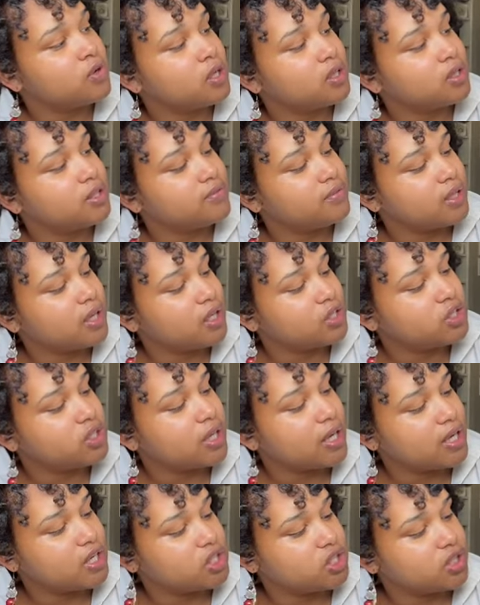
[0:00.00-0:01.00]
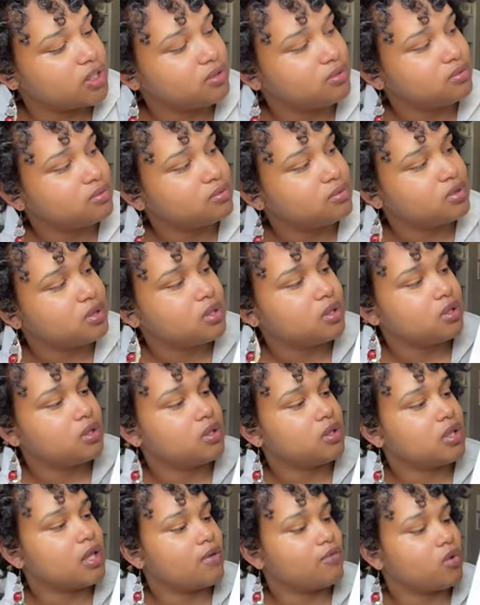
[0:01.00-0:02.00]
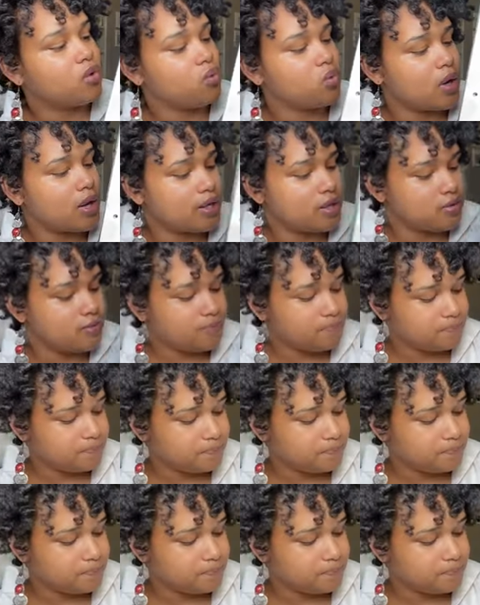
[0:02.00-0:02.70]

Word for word: a Living Education level one.